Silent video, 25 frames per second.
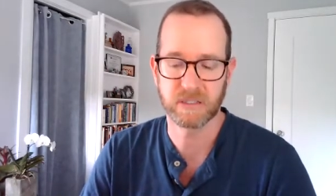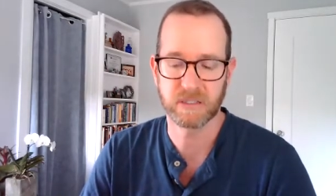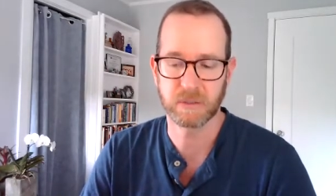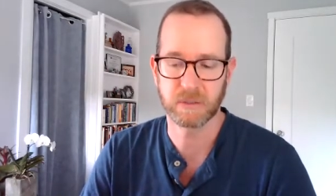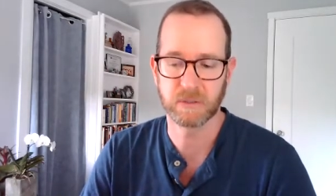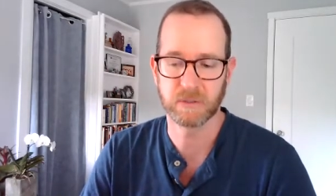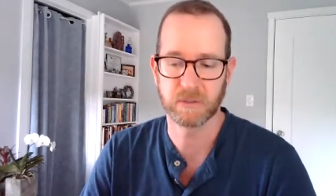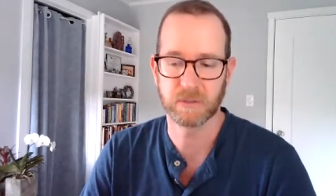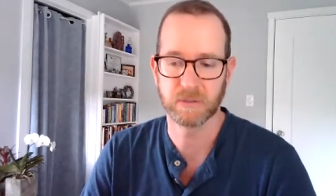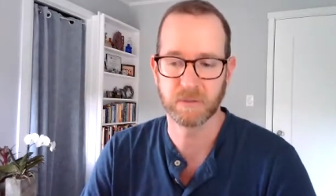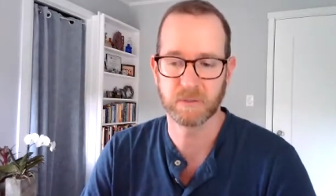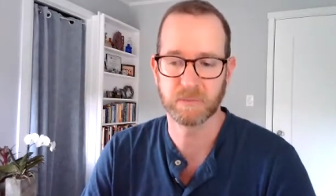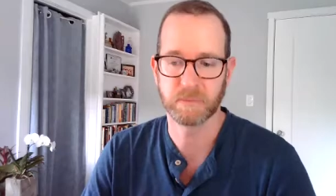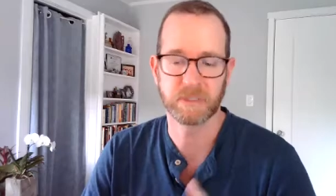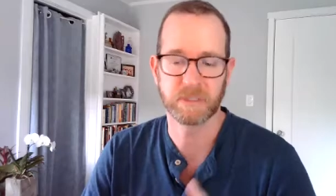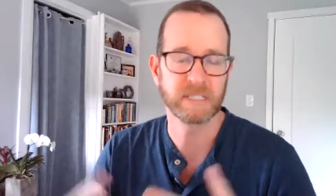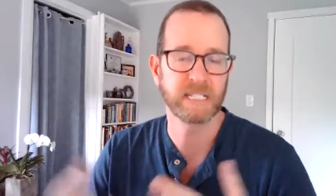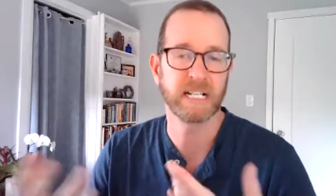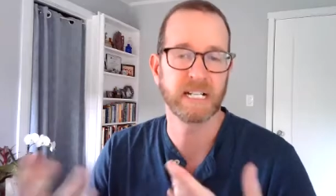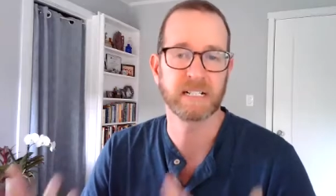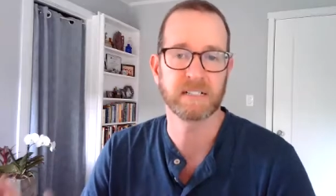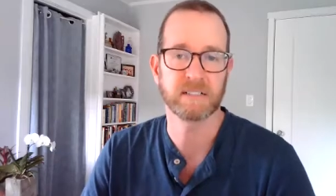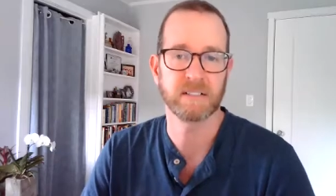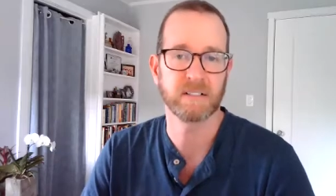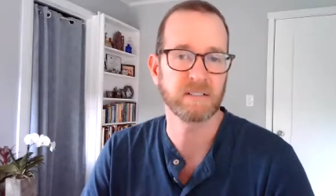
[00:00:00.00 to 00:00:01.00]
to
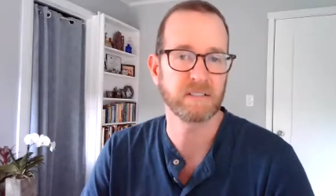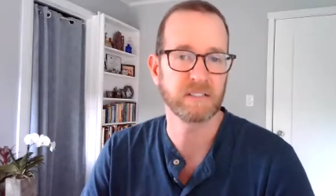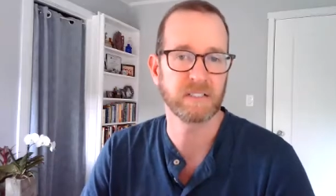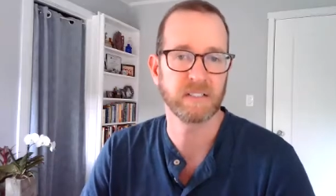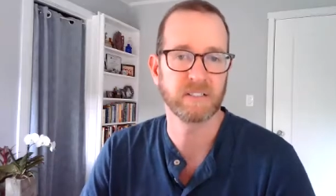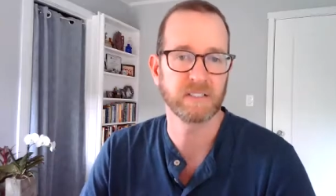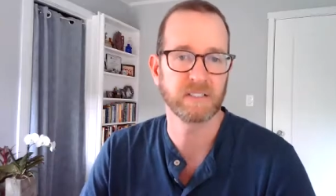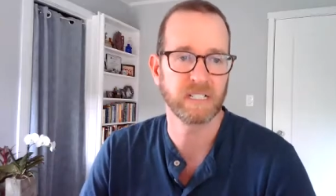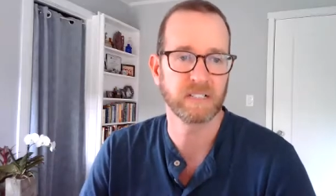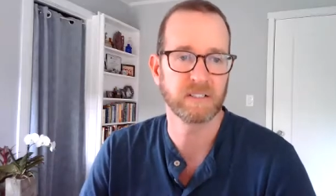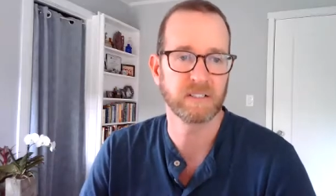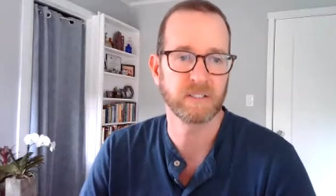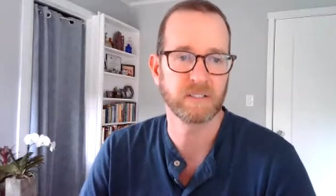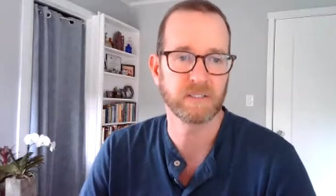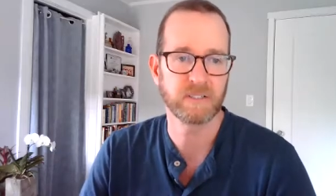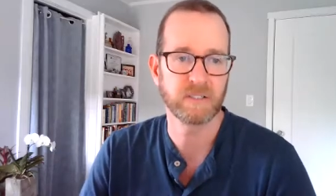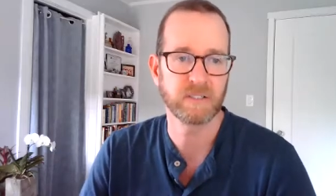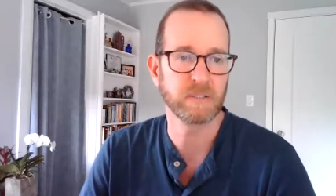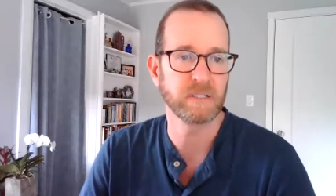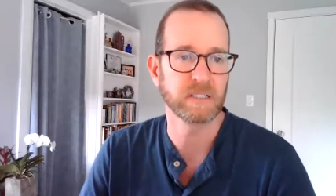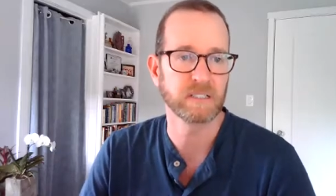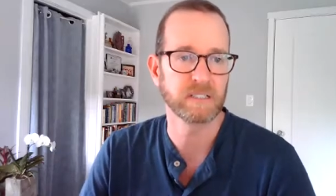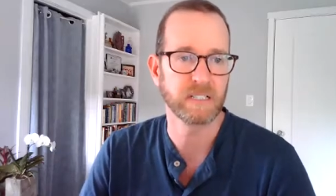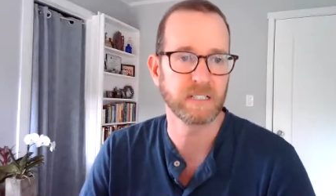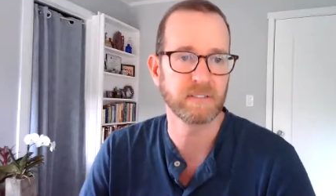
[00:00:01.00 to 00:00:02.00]
protect ourselves and our
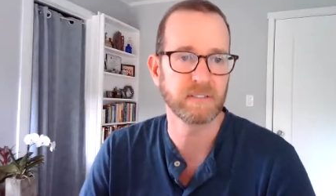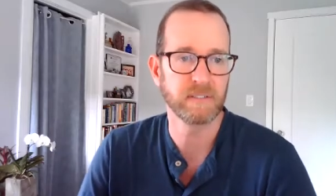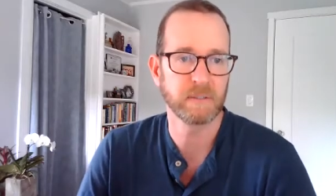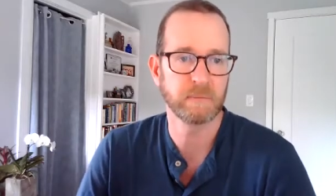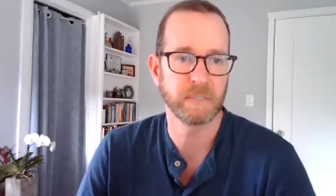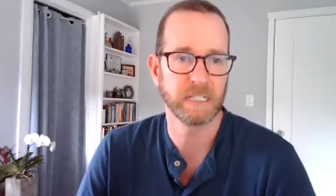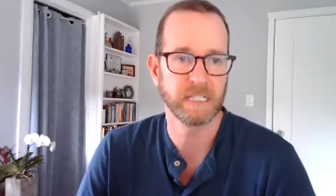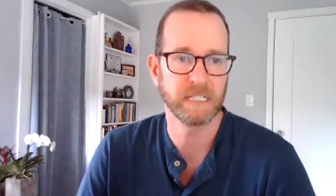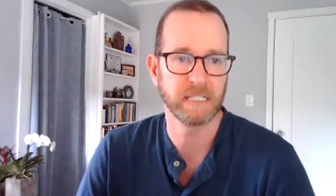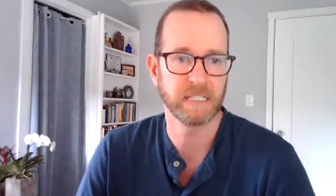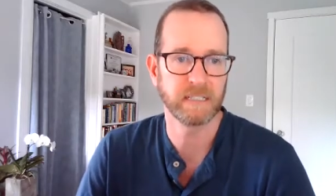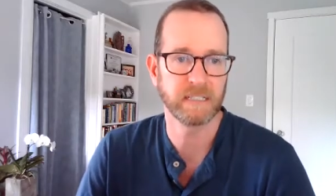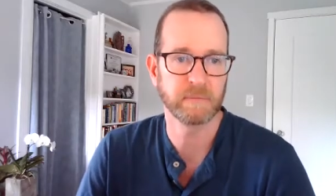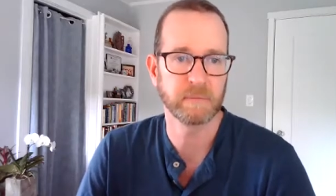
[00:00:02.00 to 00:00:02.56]
students, everybody.